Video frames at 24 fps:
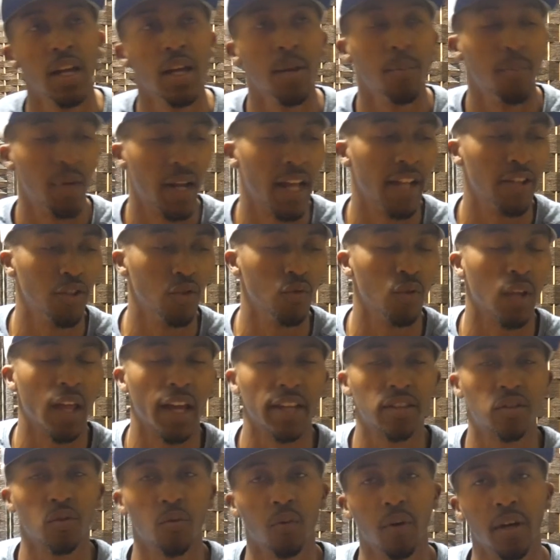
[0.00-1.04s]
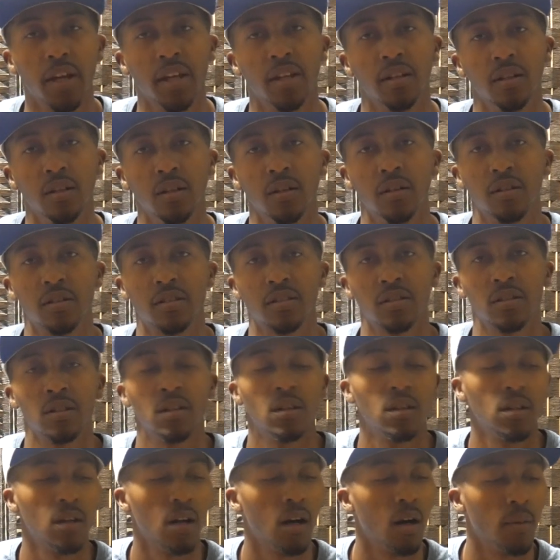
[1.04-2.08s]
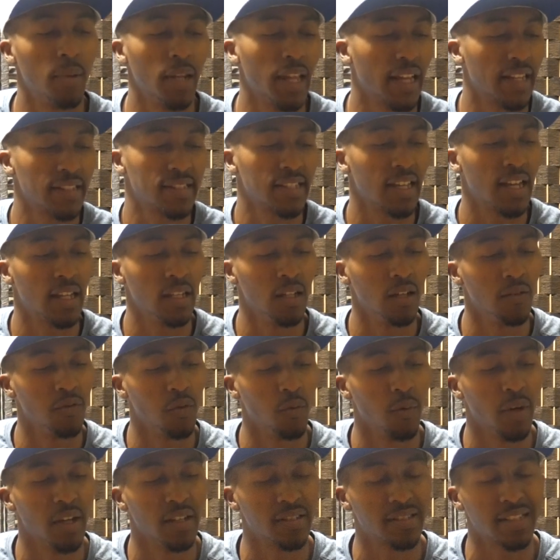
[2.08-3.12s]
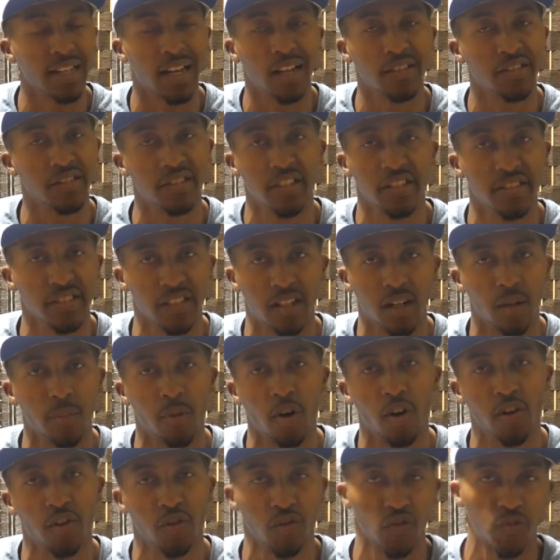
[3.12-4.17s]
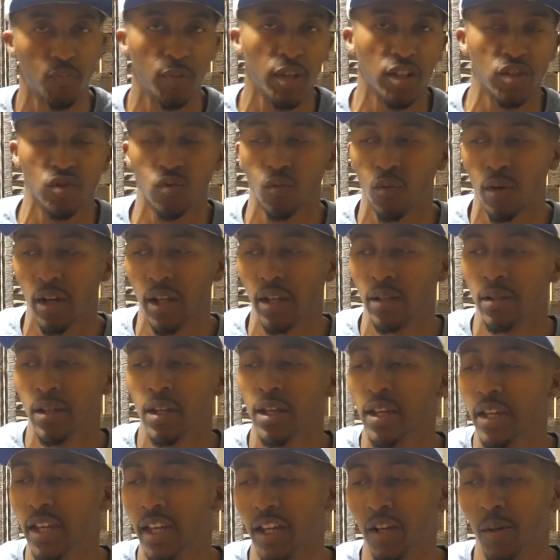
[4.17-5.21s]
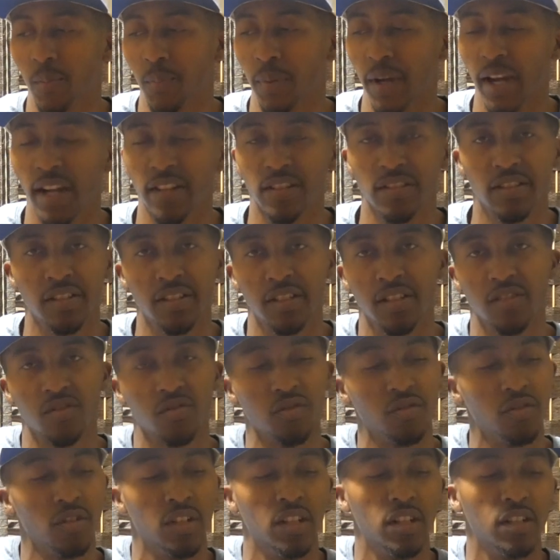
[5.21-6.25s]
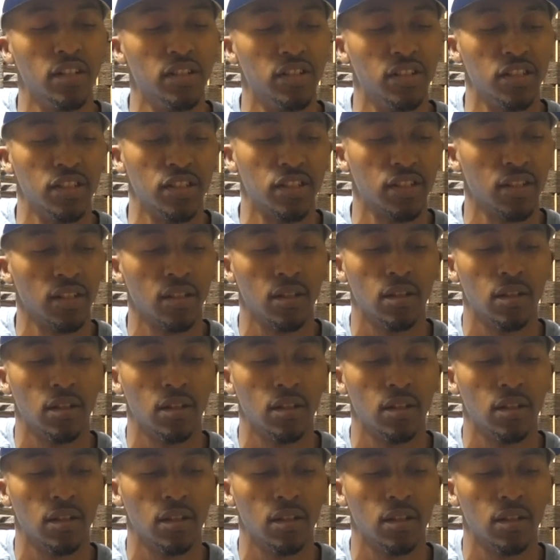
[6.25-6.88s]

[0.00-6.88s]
But I do like the way it looks. Like I said, I love the way it sounds. It doesn't come on no special way in comparison to this one. You literally just